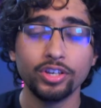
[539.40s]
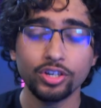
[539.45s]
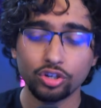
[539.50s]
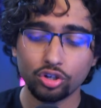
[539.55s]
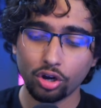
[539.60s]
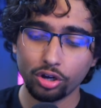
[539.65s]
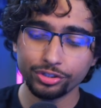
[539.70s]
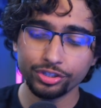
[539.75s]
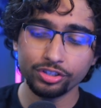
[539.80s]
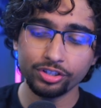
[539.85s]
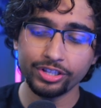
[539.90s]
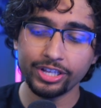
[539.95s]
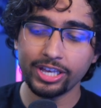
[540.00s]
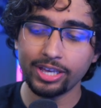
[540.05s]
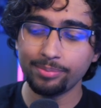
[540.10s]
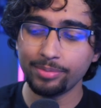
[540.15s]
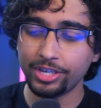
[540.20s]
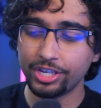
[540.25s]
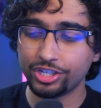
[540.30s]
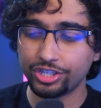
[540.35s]
Cult of the
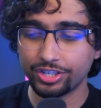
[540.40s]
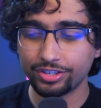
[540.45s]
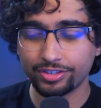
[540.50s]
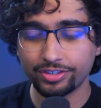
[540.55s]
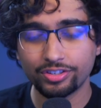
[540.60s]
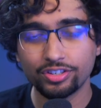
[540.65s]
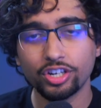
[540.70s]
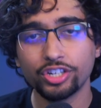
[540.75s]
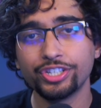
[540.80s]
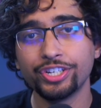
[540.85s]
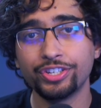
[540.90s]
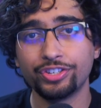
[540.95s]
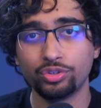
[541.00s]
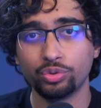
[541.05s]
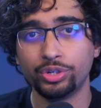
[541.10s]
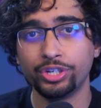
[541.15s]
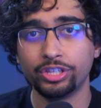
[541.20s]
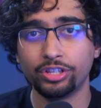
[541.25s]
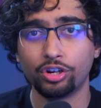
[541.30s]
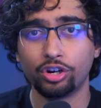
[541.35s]
Lamb is just such a
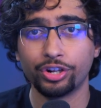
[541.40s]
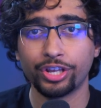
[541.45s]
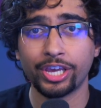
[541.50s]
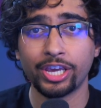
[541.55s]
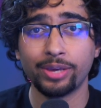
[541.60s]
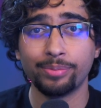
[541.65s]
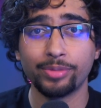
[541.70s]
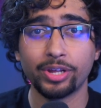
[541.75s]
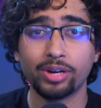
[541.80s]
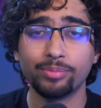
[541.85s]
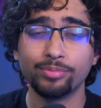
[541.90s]
sweet little game that I'm